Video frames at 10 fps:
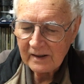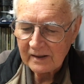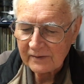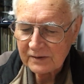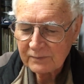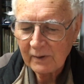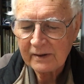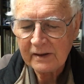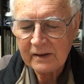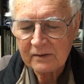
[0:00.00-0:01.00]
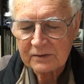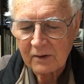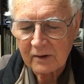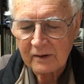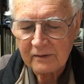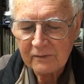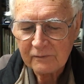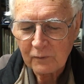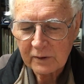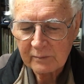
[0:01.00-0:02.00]
This one here has got a
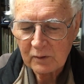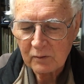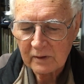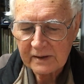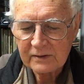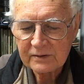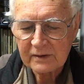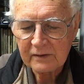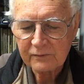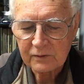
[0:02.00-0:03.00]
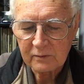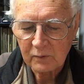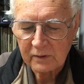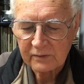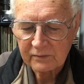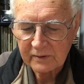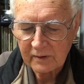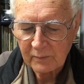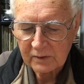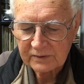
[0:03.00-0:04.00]
40mm lens, f2.3.
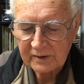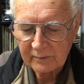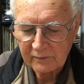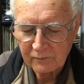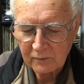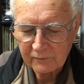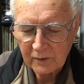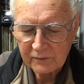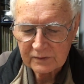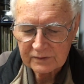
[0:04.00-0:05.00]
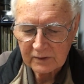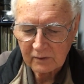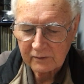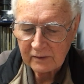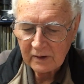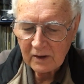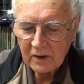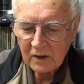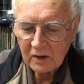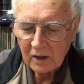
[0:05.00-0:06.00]
I might have said that before. I've got this set on
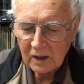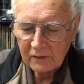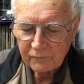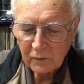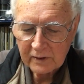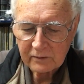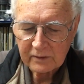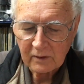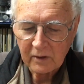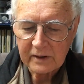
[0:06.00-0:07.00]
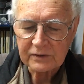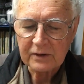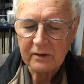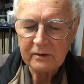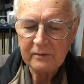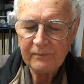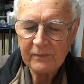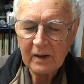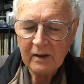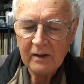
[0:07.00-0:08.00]
400 ISO.
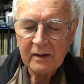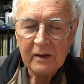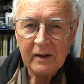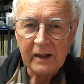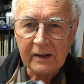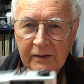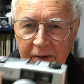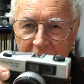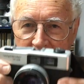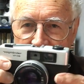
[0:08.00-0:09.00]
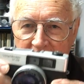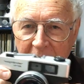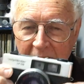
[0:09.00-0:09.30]
And